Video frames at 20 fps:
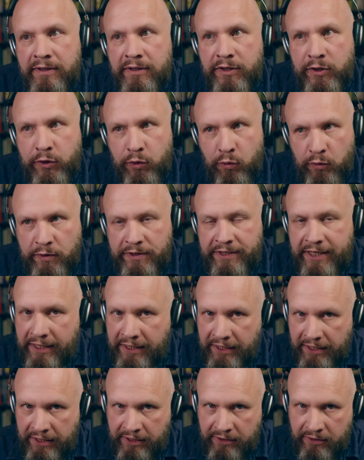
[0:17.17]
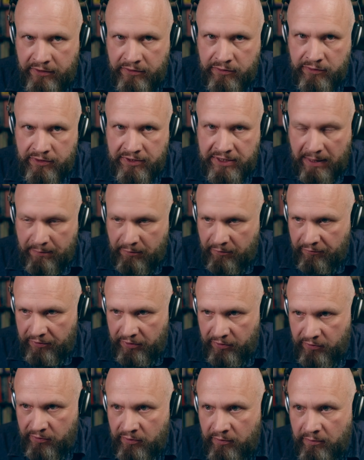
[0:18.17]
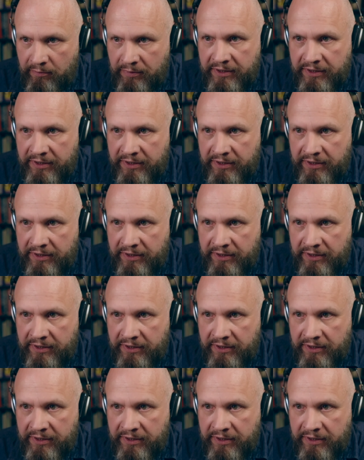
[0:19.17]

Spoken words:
too technical to some of you,